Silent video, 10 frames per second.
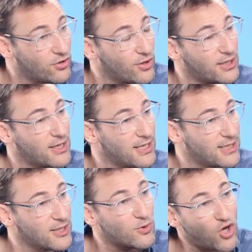they're turning to
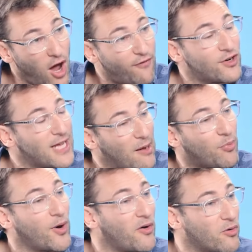these things which offer
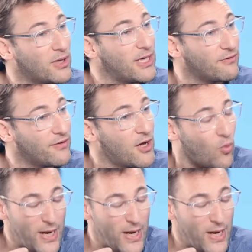temporary relief.